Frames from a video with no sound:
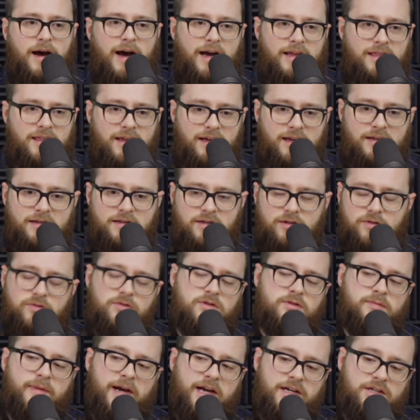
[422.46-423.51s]
I think it's a
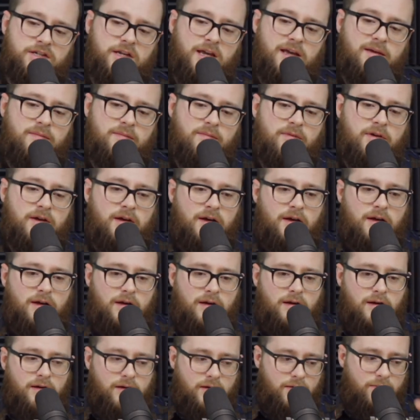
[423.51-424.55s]
new Smash game
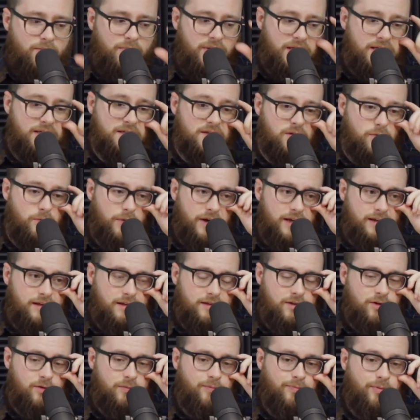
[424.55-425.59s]
because of the way
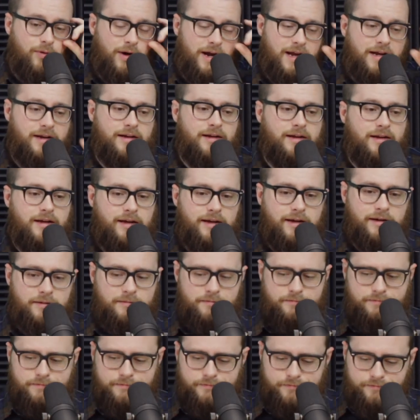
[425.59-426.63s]
that they're branding it.
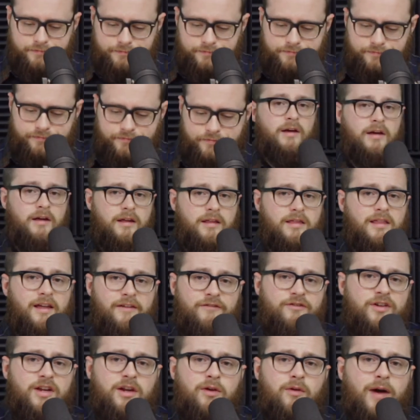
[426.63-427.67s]
That
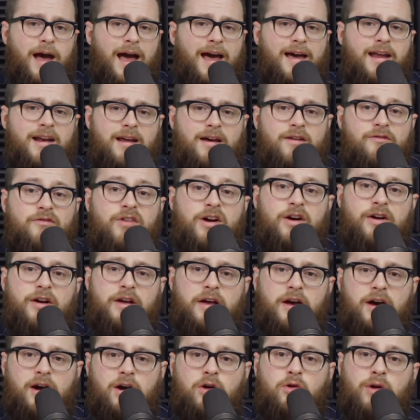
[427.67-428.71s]
video had a
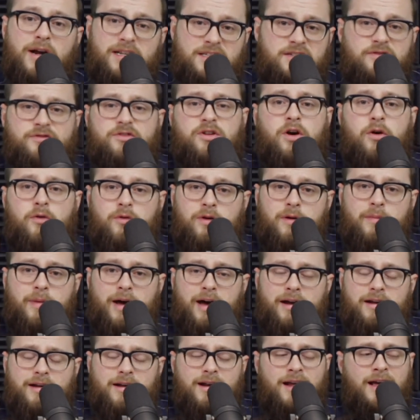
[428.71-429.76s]
very aggressive tone
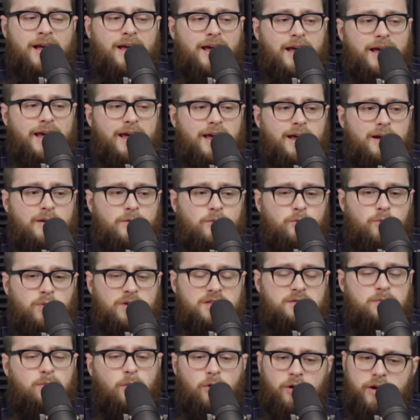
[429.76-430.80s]
about it. And
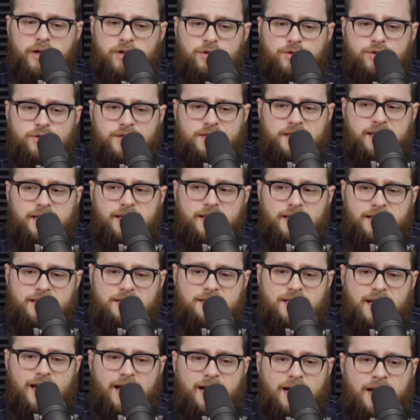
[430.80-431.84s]
what's more interesting
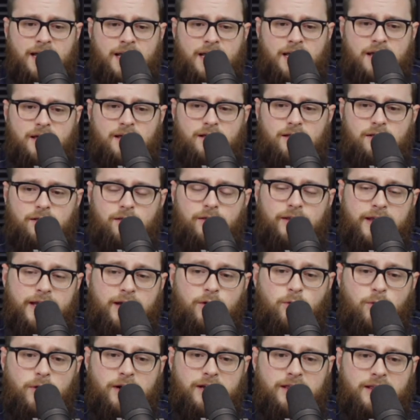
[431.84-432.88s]
is that
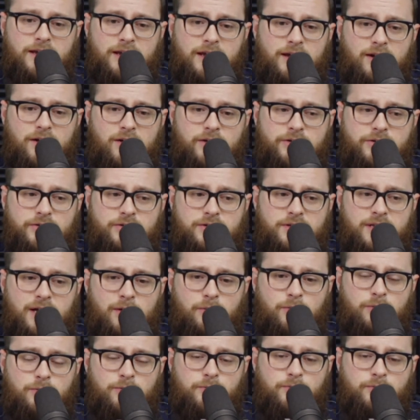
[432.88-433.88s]
Link, one of the characters that